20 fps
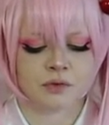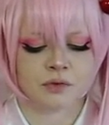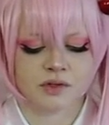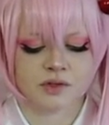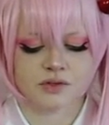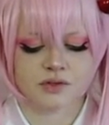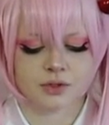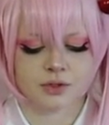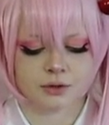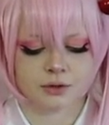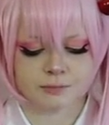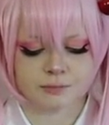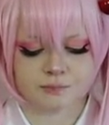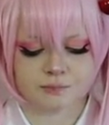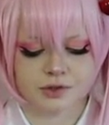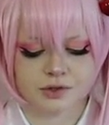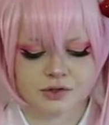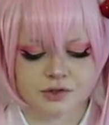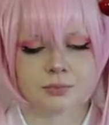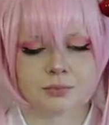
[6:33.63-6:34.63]
These
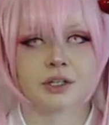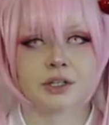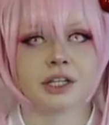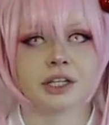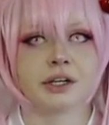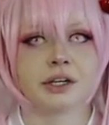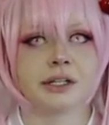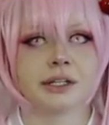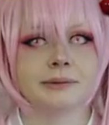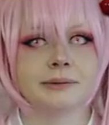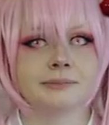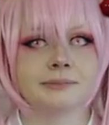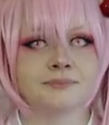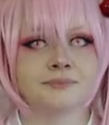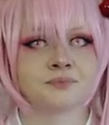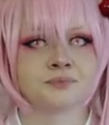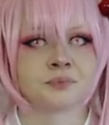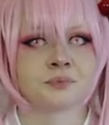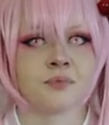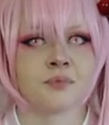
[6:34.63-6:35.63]
are pretty good.
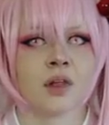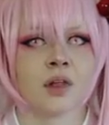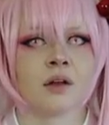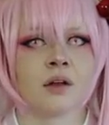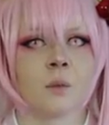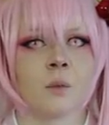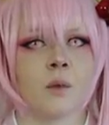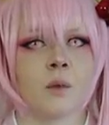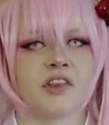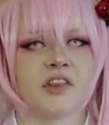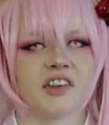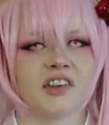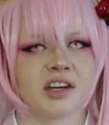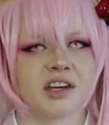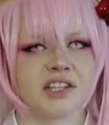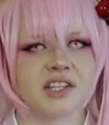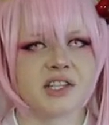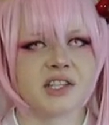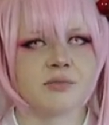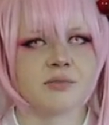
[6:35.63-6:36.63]
One
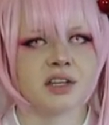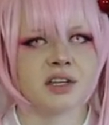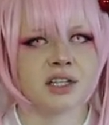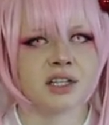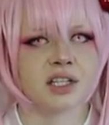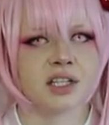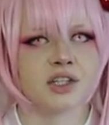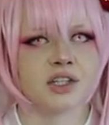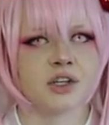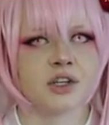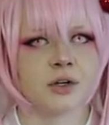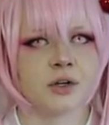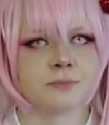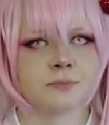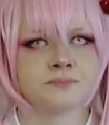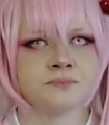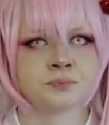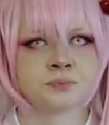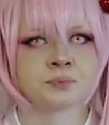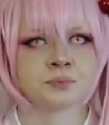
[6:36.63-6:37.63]
thing I see being an
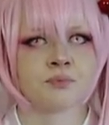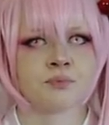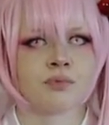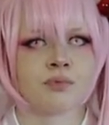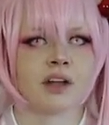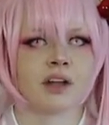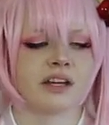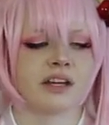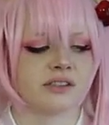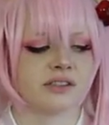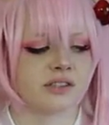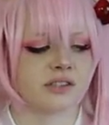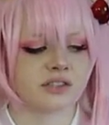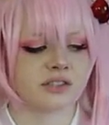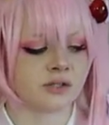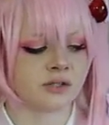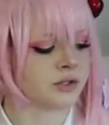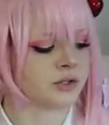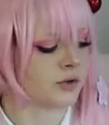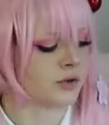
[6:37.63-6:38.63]
issue is,
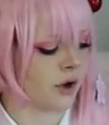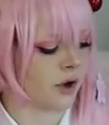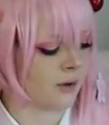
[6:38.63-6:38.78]
since they're